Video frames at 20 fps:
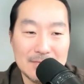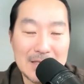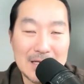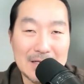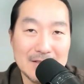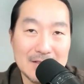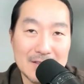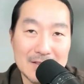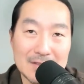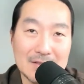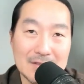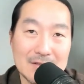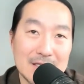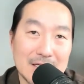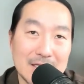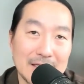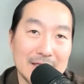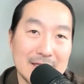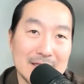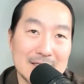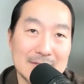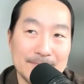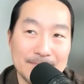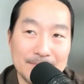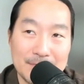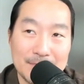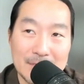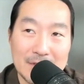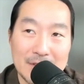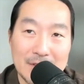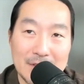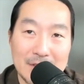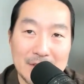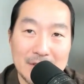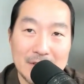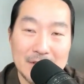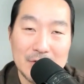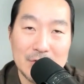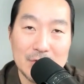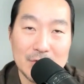Now, the other thing is
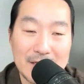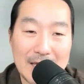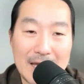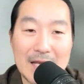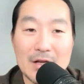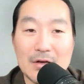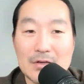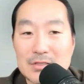you can